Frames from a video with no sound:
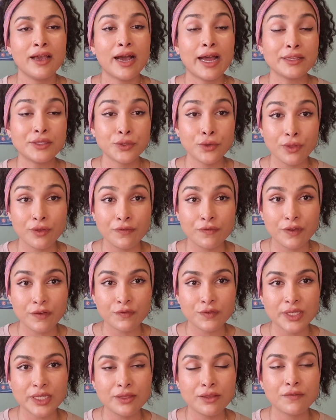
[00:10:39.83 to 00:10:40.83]
until the
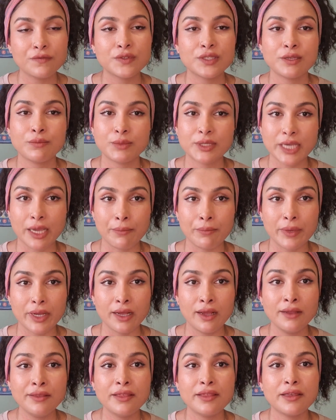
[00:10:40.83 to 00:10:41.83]
15th of
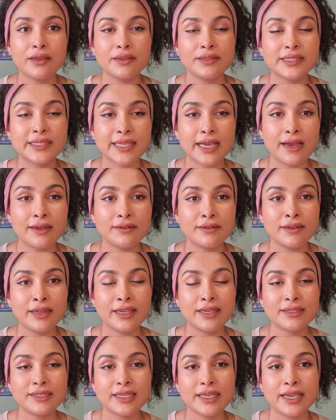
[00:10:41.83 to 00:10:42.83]
September, the sun
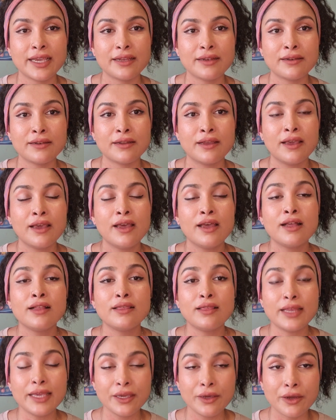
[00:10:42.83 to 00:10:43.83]
is in
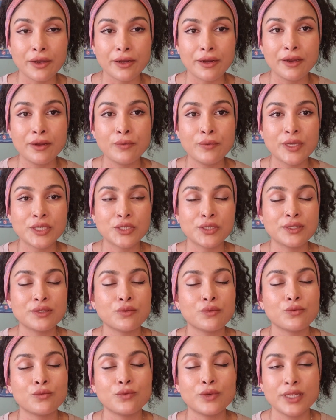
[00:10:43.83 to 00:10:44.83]
Leo, which is
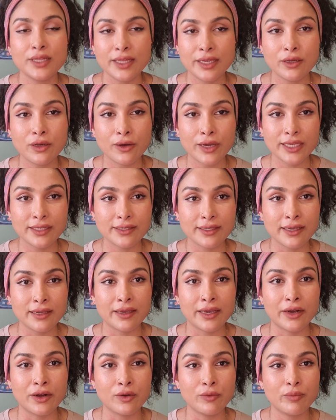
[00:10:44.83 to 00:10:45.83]
really going to
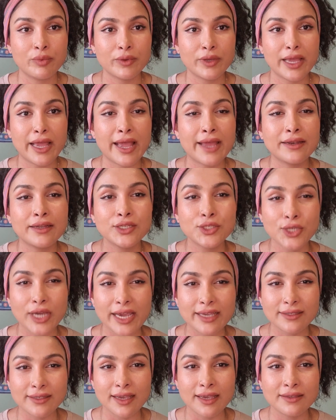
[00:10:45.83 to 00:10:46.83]
help
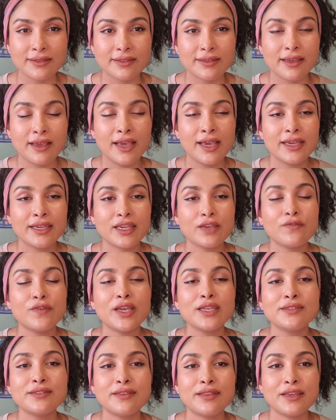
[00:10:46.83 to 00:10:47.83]
energize us, give
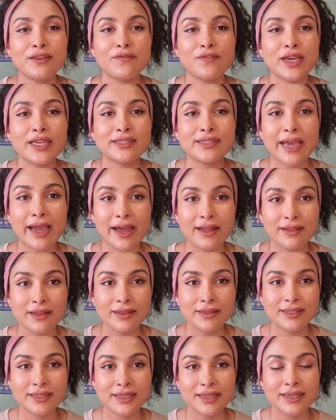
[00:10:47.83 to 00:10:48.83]
us the
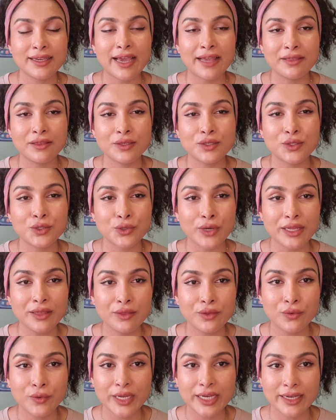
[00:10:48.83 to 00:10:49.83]
vitality and the
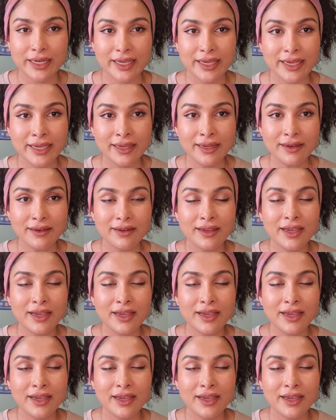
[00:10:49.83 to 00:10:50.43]
strength we need